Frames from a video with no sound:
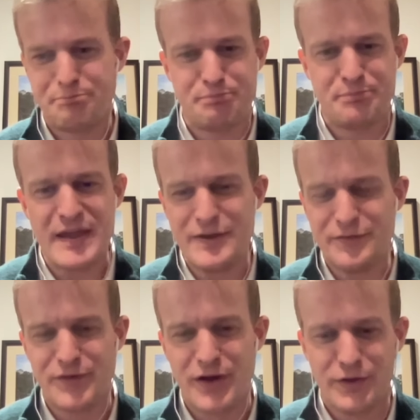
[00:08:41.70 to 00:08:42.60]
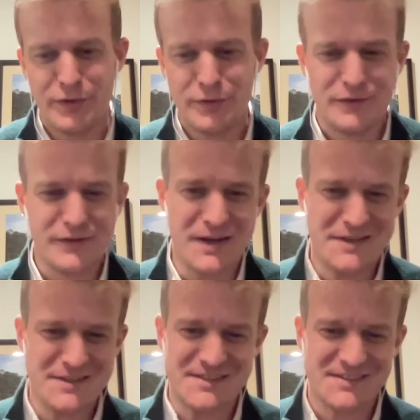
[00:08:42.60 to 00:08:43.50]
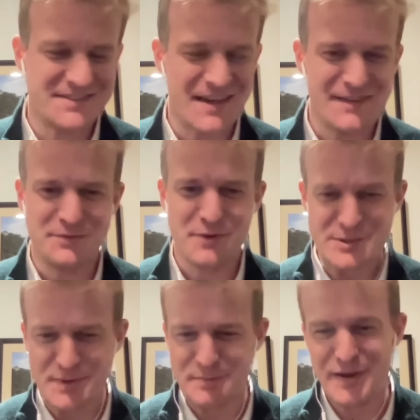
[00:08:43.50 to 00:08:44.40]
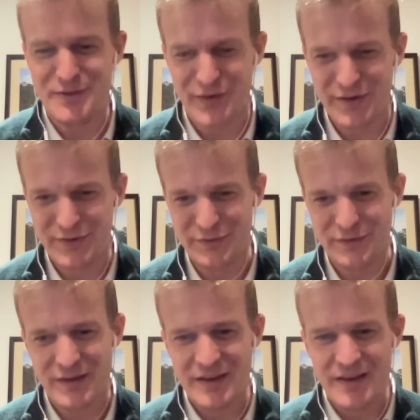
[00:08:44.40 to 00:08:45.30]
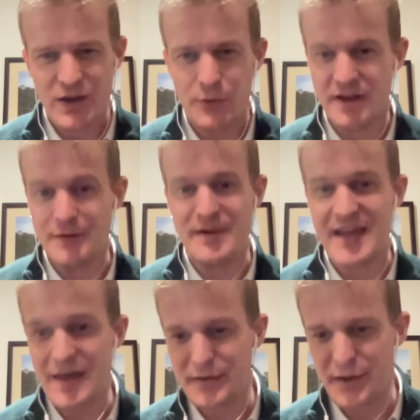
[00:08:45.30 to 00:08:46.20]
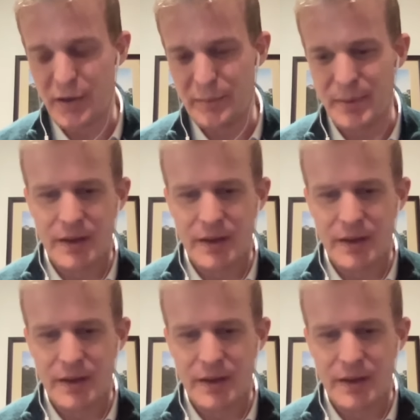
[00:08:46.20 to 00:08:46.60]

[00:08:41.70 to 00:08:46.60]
pedophile, Satan-worshipping pedophiles who are going to be gathered up.